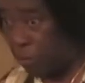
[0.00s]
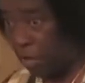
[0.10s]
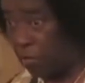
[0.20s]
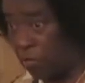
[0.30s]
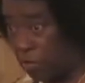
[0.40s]

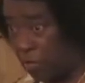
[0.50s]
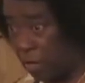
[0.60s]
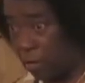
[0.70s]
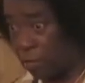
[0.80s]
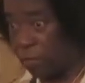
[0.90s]
PhDs
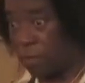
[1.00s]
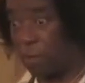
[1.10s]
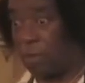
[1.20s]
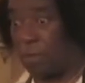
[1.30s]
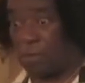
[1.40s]
have.
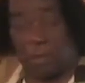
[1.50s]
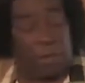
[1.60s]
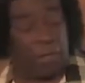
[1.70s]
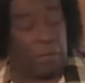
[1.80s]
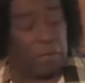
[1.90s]

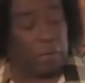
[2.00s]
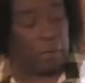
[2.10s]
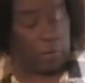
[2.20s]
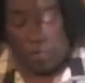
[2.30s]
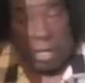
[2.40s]
All right?
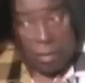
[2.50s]
Because they